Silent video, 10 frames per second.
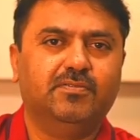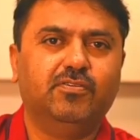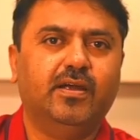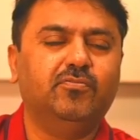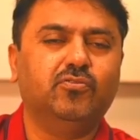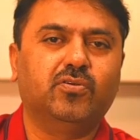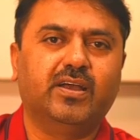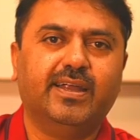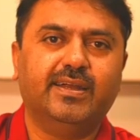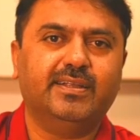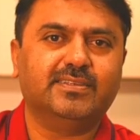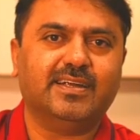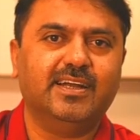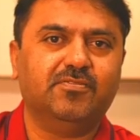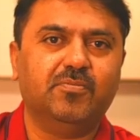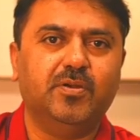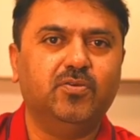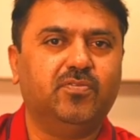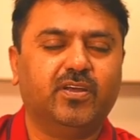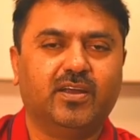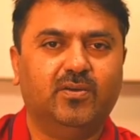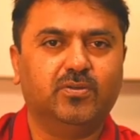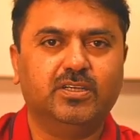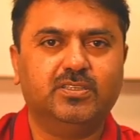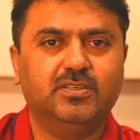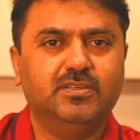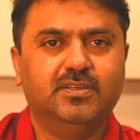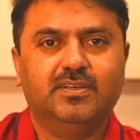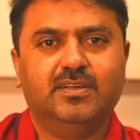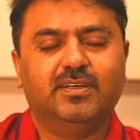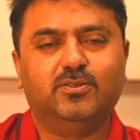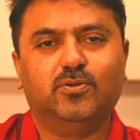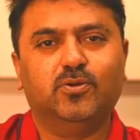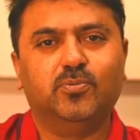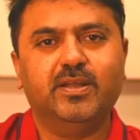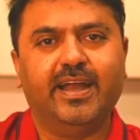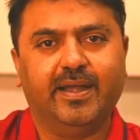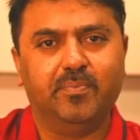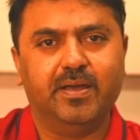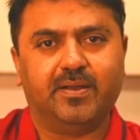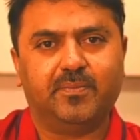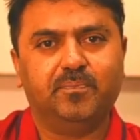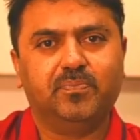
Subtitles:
if you have to create this kind of a menu for a cloud kitchen, it's going to be a nightmare.